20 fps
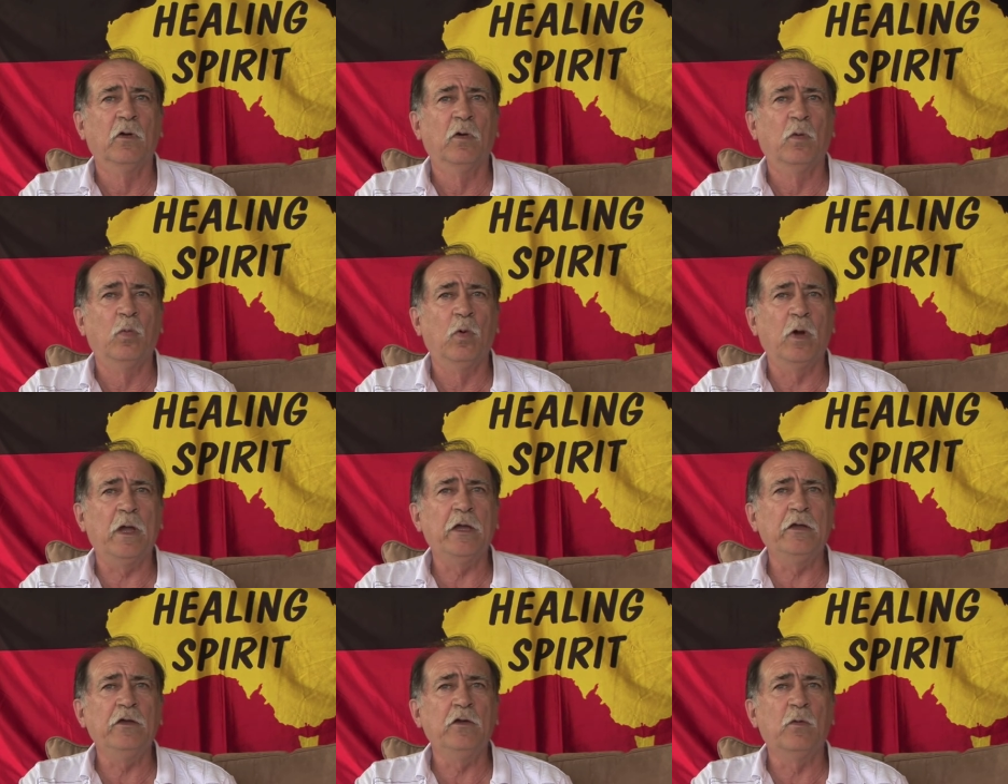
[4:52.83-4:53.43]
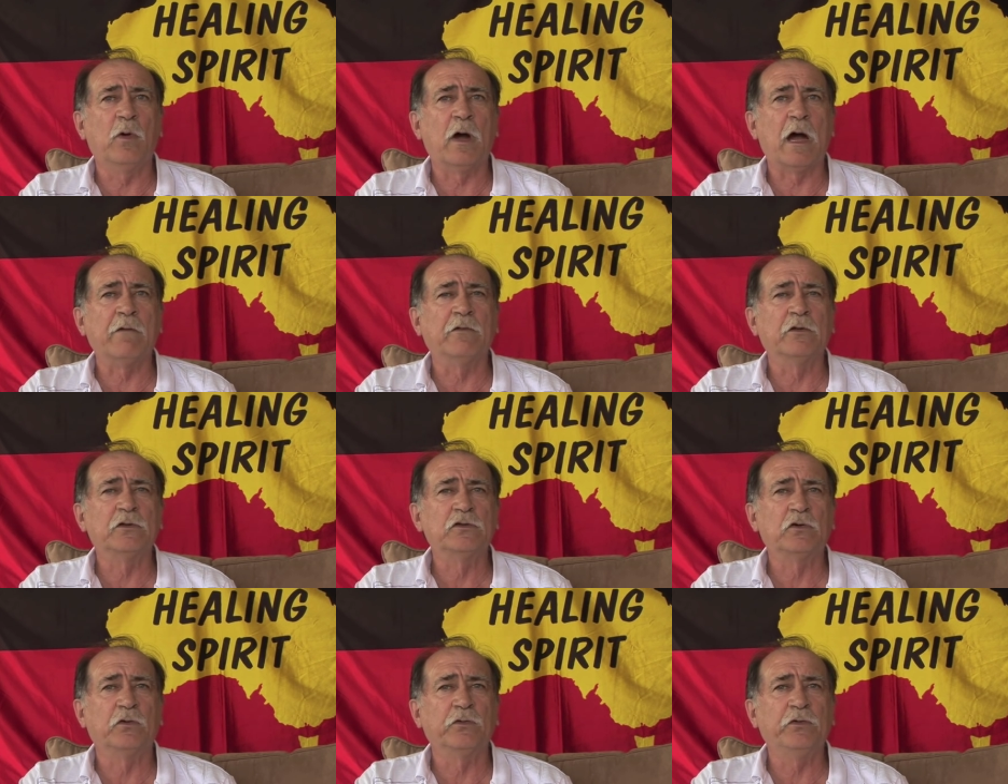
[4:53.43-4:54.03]
Where you are and
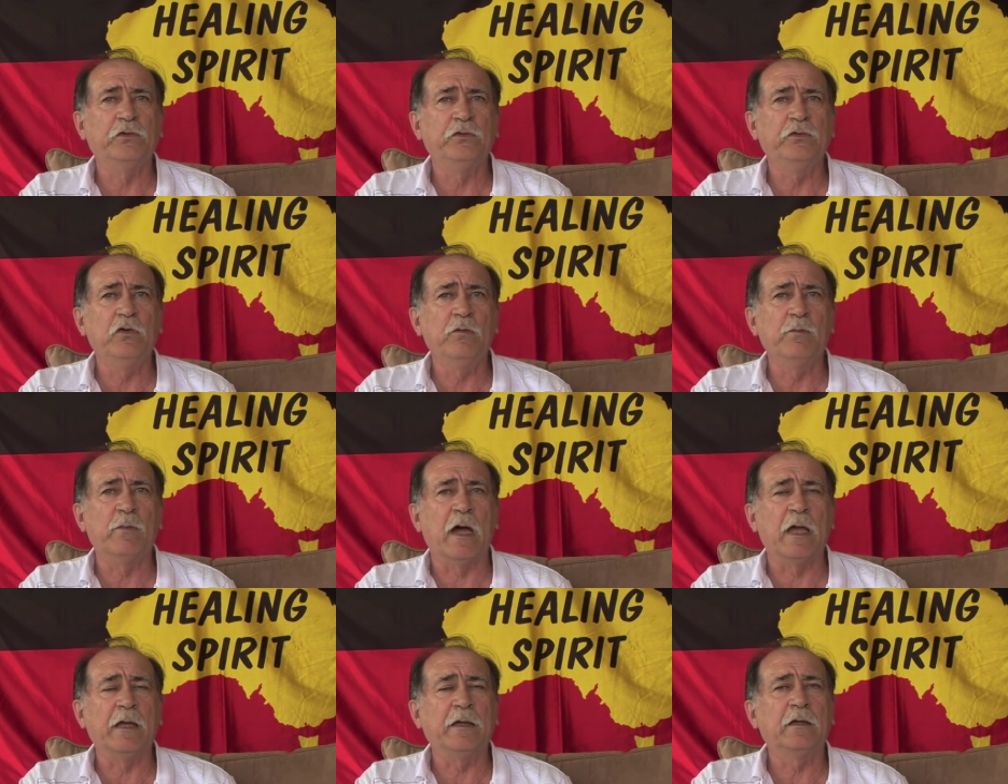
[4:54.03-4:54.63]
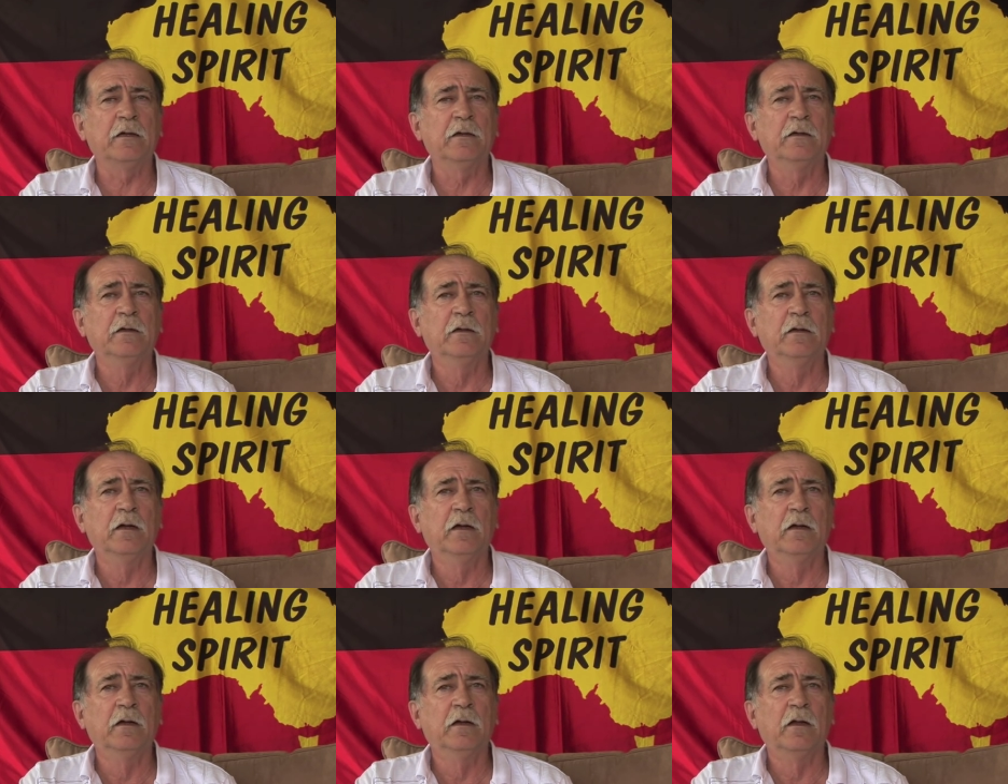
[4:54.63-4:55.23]
the choices you make,
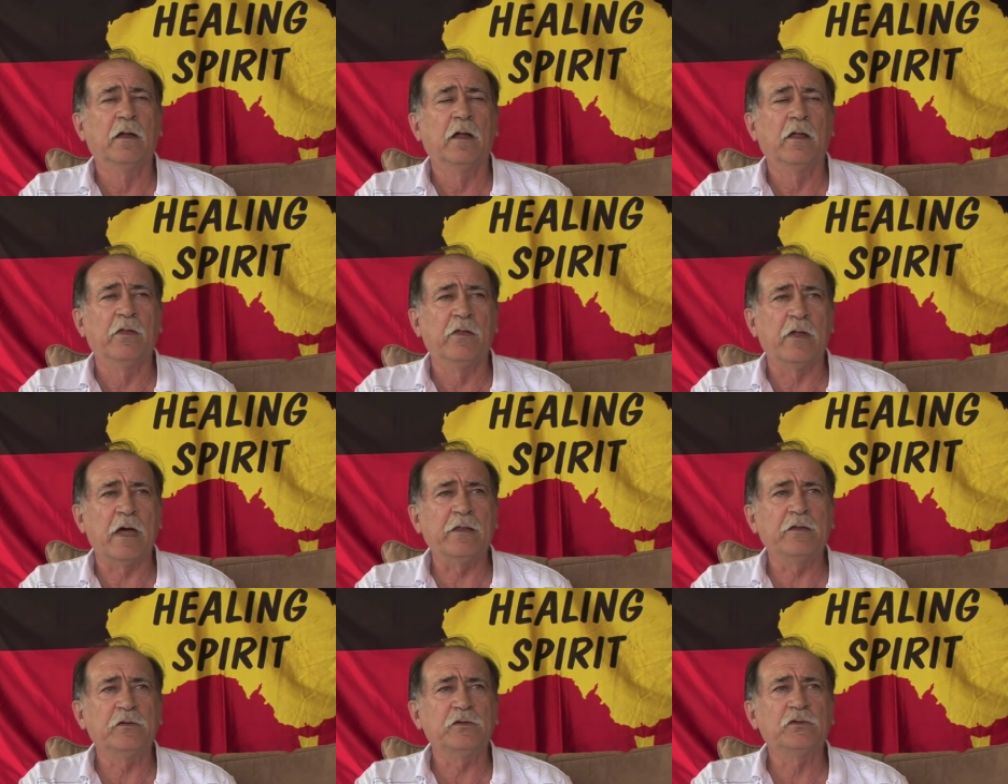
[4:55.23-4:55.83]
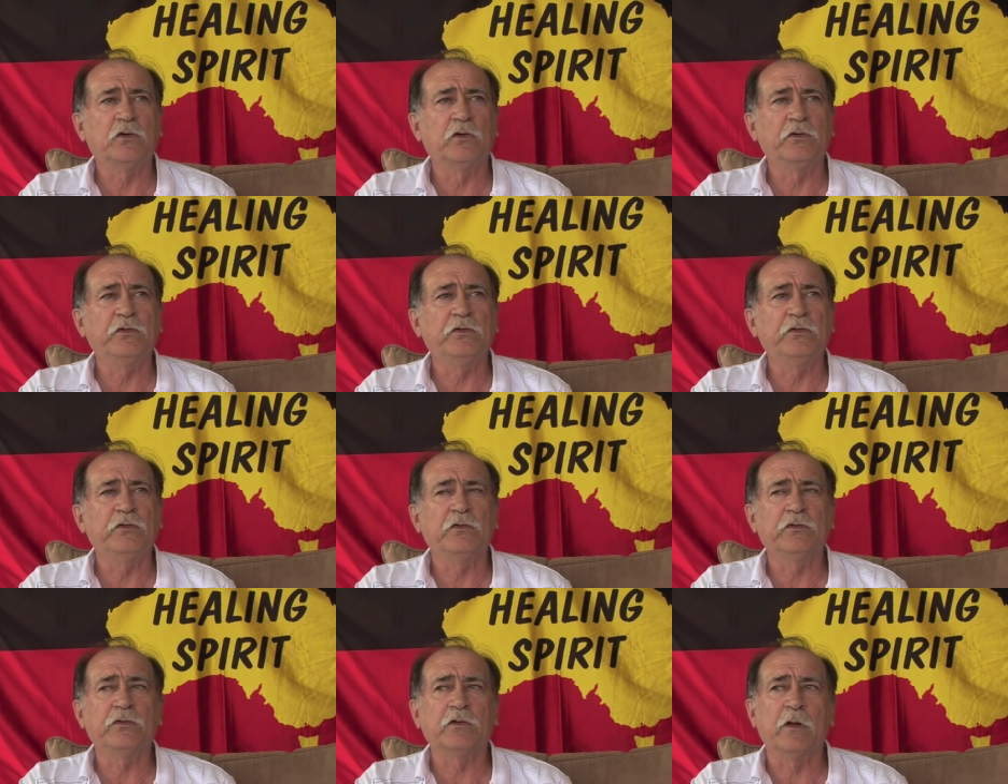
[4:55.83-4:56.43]
they're the
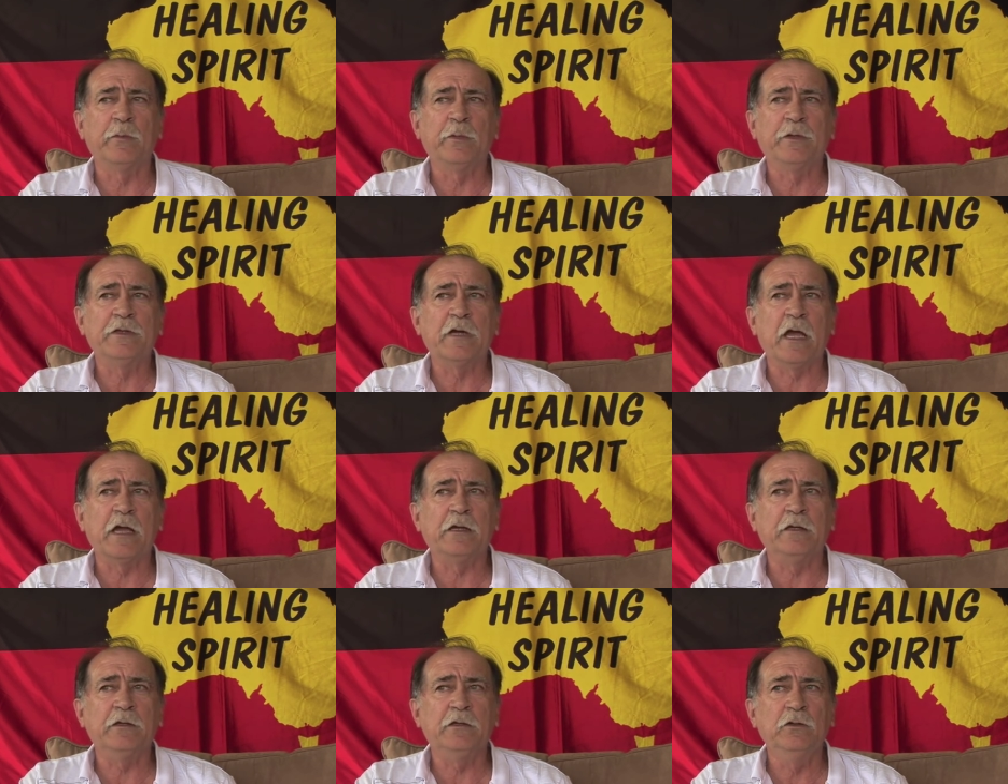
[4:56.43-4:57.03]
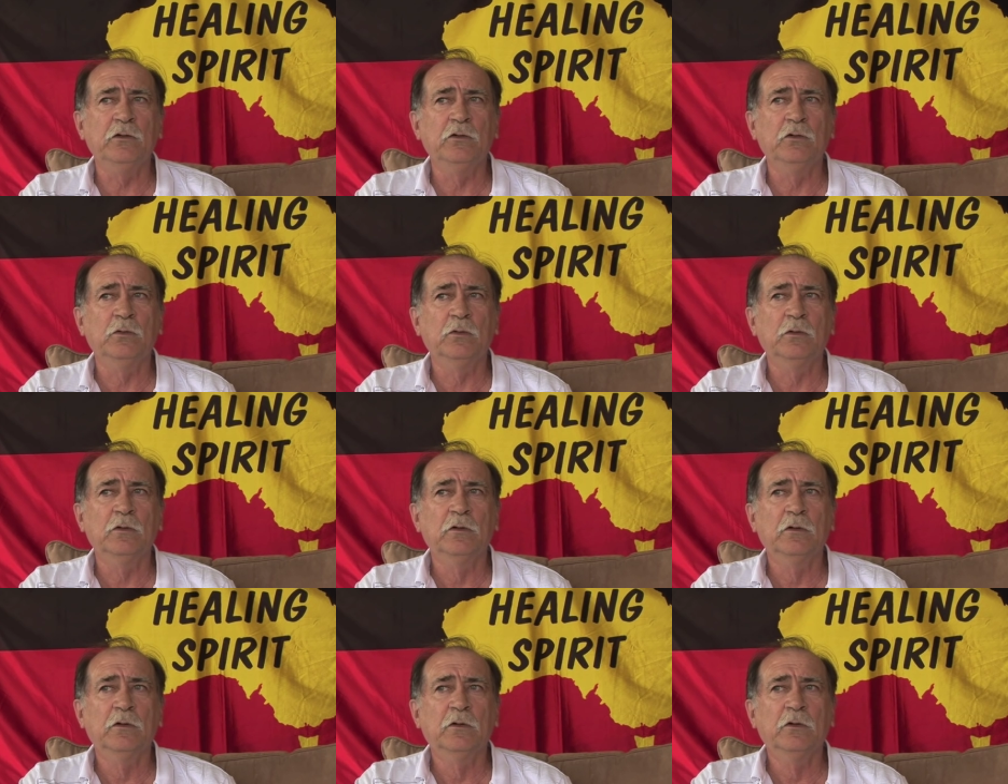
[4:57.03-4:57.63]
choices that's going to be taking you
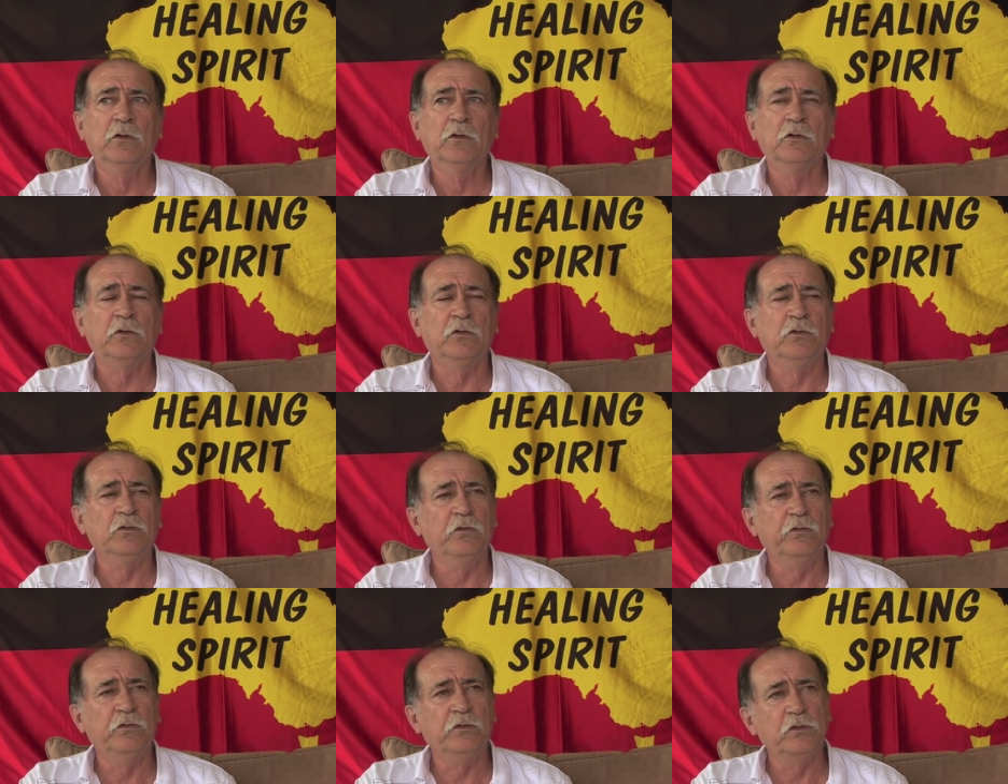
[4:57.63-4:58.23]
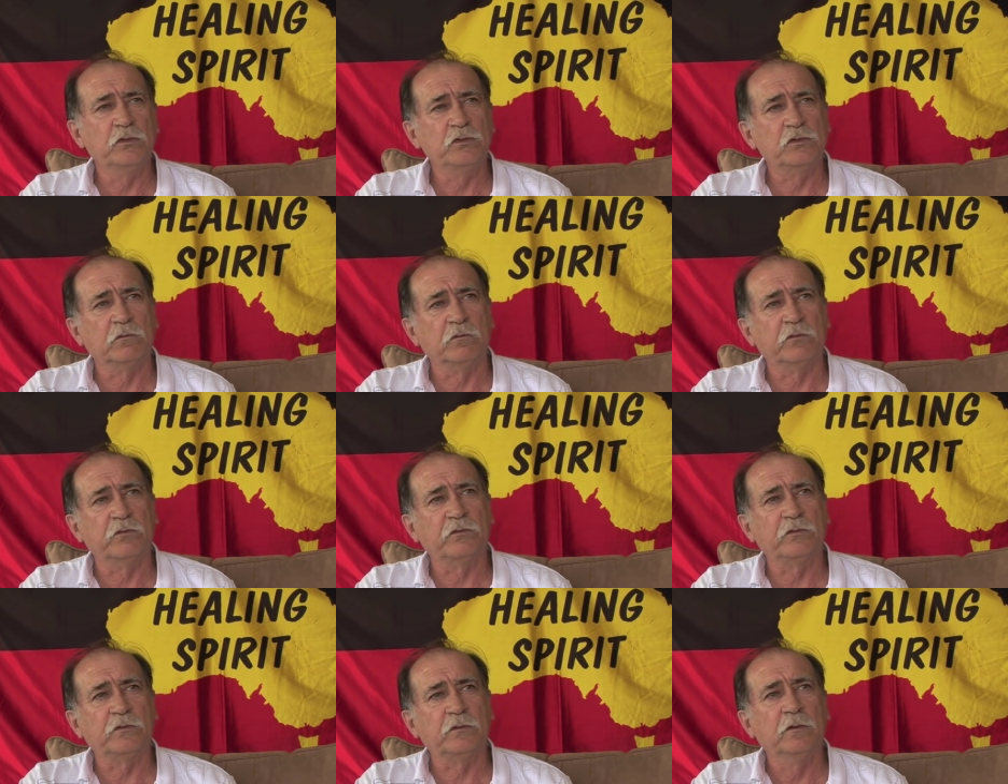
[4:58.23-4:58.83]
to the new future
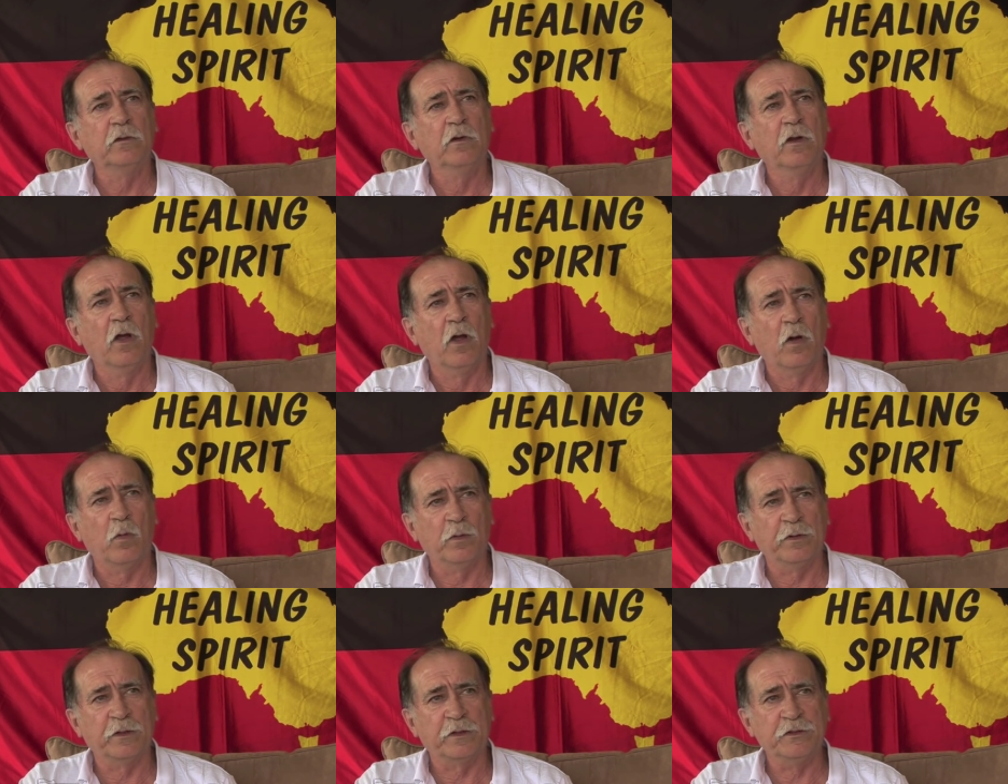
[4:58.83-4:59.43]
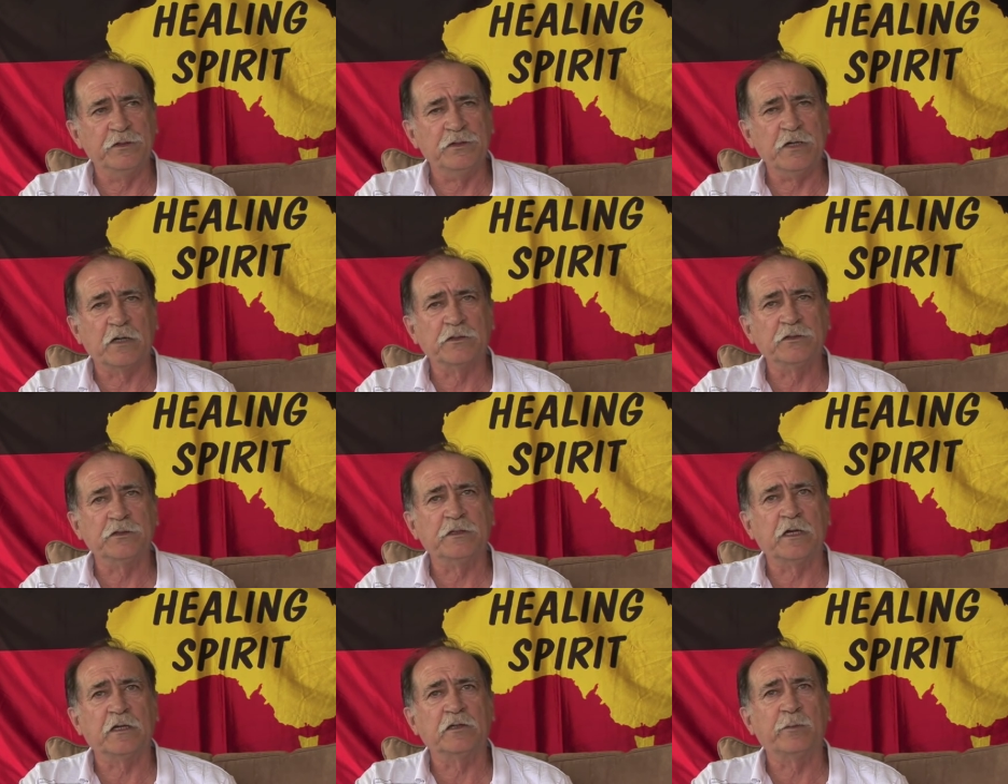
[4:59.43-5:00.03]
when the
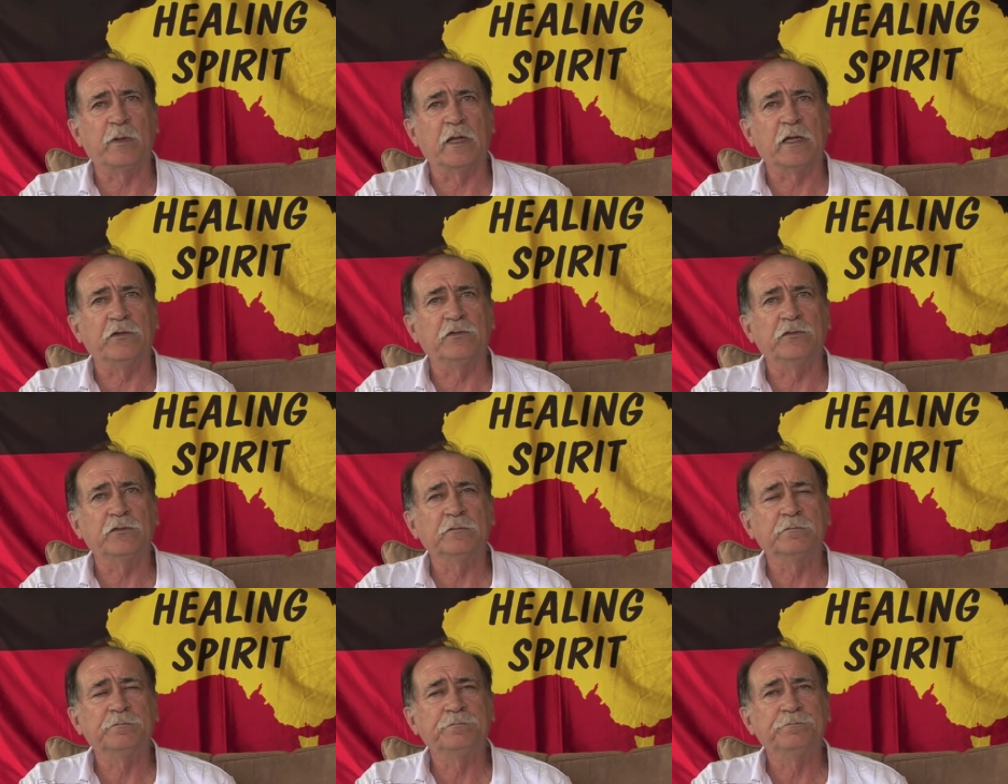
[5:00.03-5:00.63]
conjunction takes place.